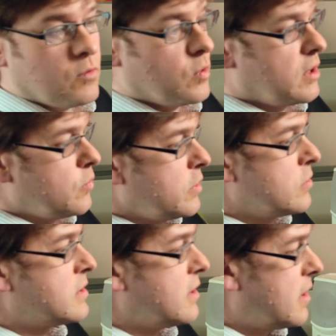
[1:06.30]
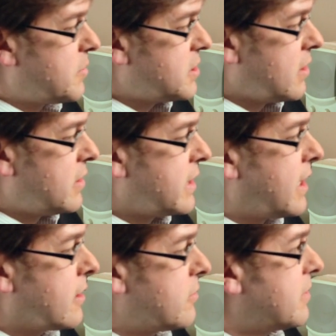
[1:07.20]
Well, we used a machine learning
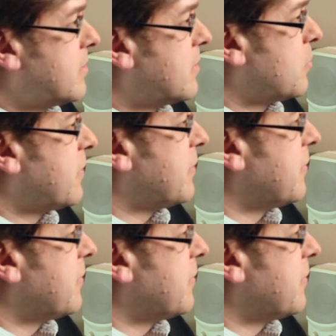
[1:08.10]
algorithm that we